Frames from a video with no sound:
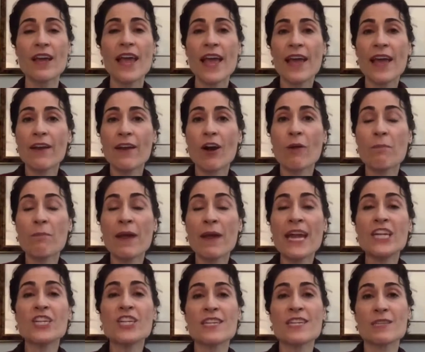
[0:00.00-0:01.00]
And our
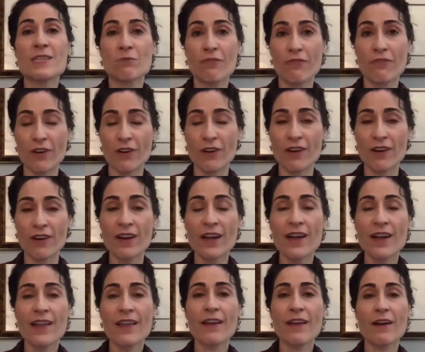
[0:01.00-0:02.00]
patients refer
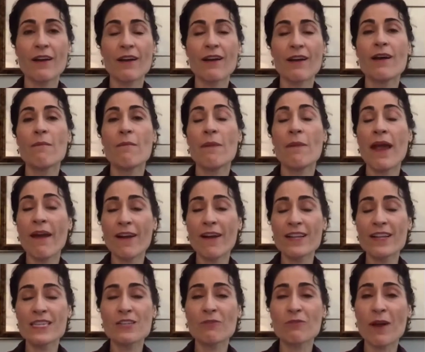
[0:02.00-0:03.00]
their
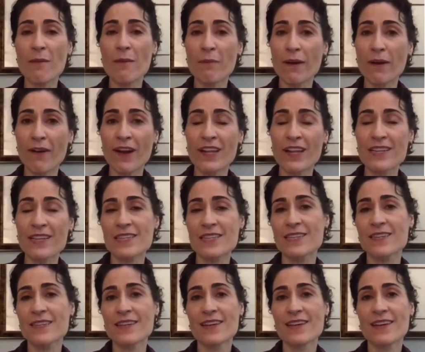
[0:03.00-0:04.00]
parents, grandparents,